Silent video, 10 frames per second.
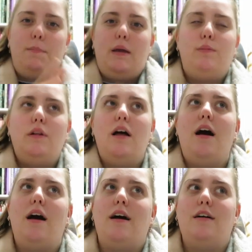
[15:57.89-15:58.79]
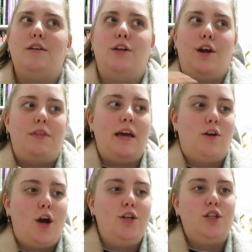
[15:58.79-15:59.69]
People are, you know, they
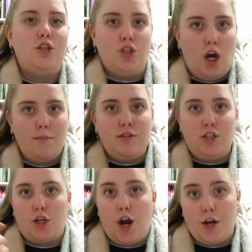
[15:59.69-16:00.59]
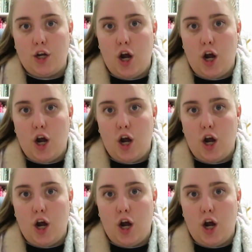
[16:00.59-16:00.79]
go to the shops to go to